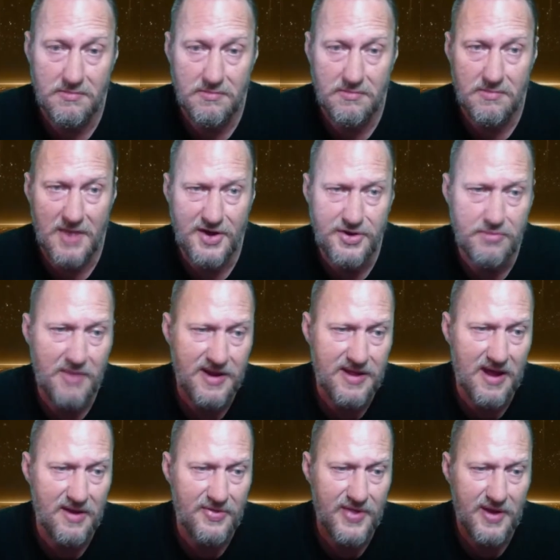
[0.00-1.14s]
I should make
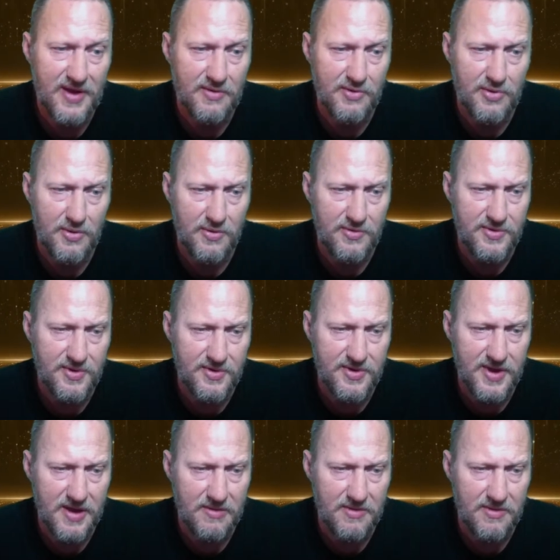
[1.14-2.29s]
that a thing with Crow's
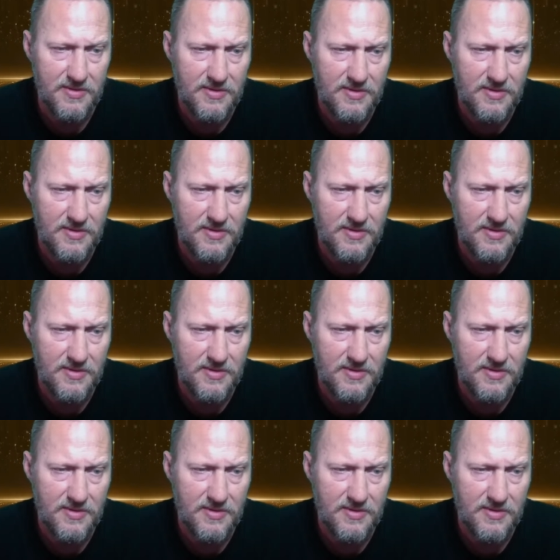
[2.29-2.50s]
Entertainment.